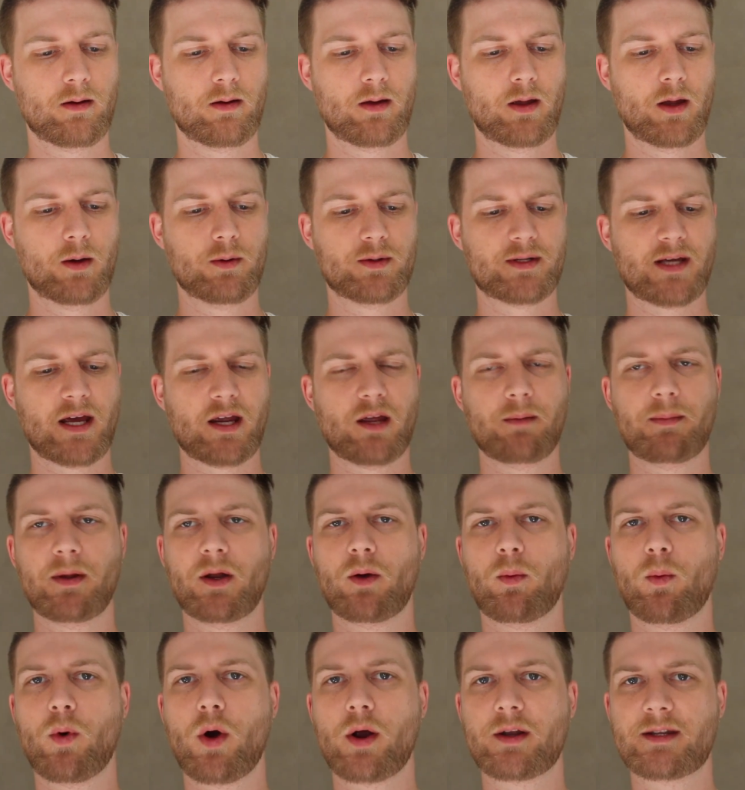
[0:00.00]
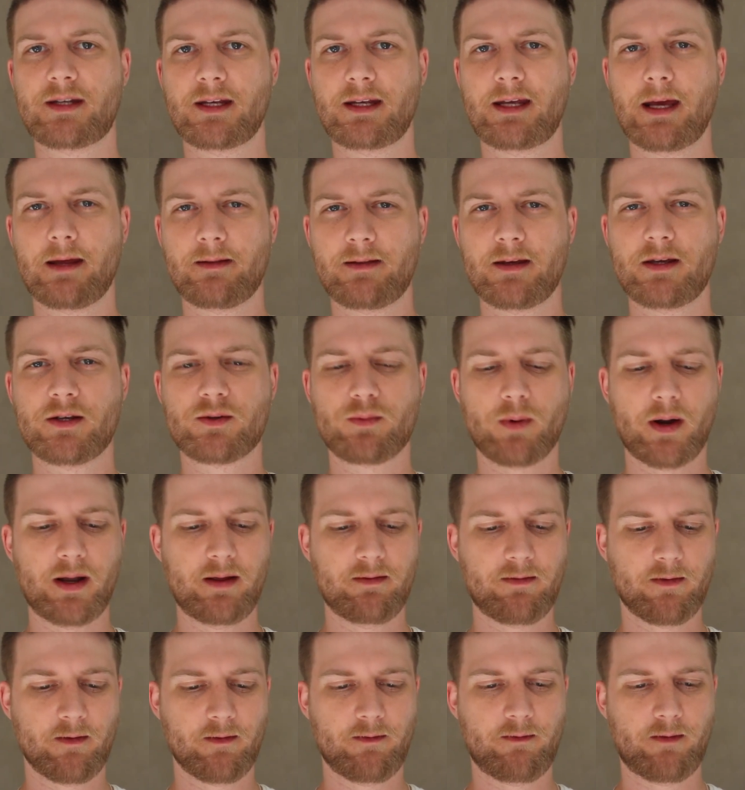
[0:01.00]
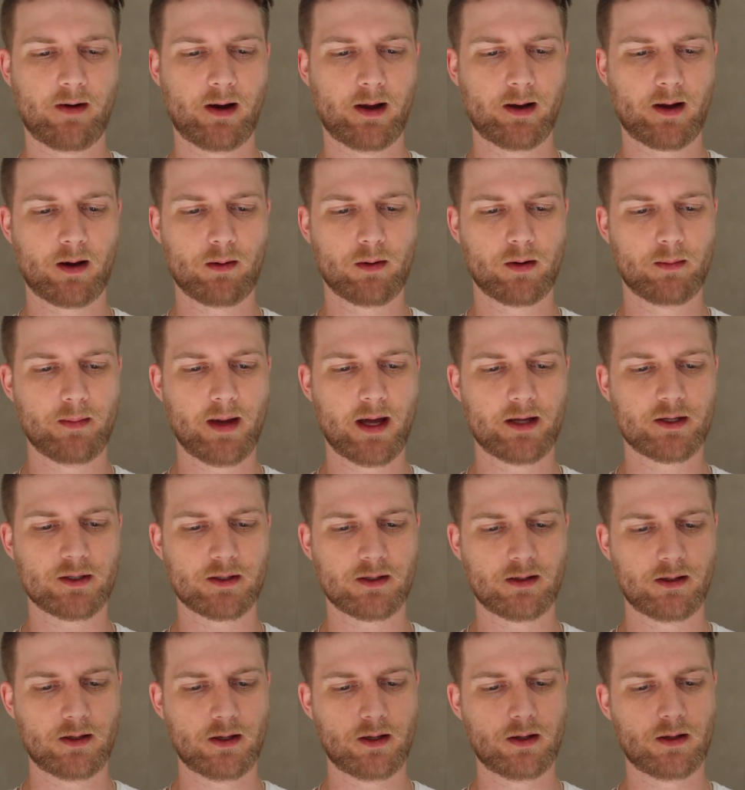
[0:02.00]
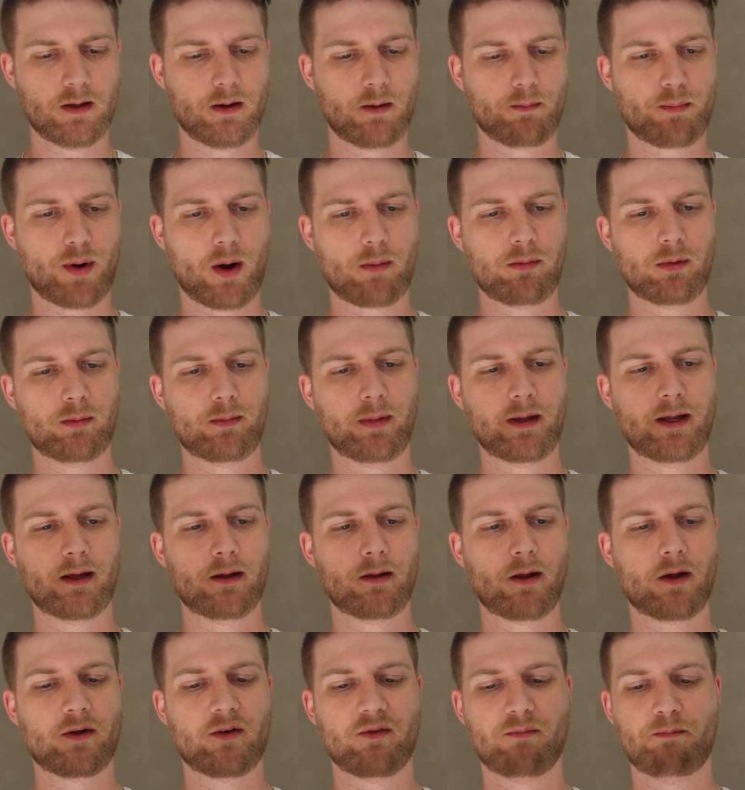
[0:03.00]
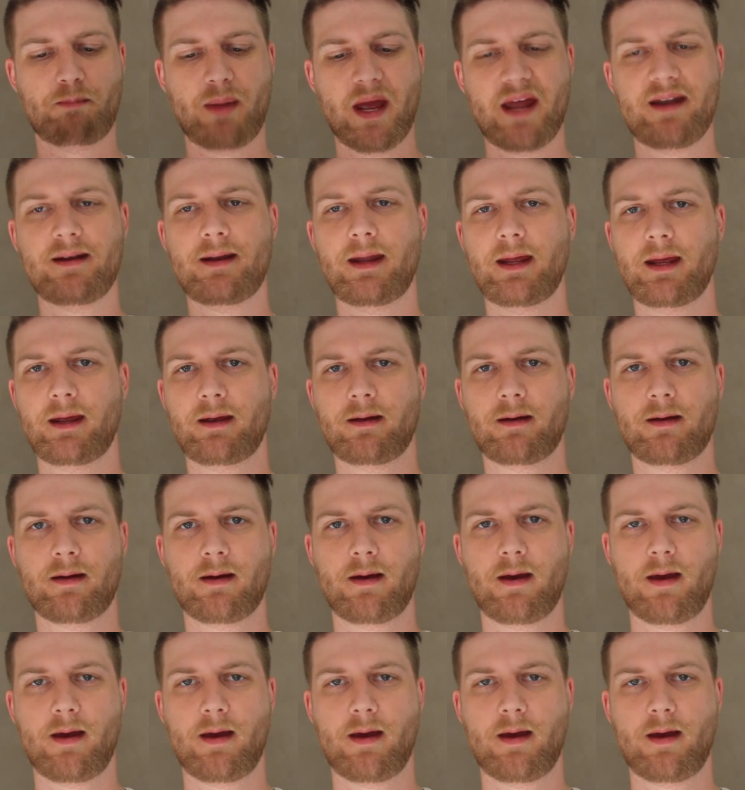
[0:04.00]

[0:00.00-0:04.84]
it would take a bit of work to get these ready for a fight, I would imagine. Probably a lot of bending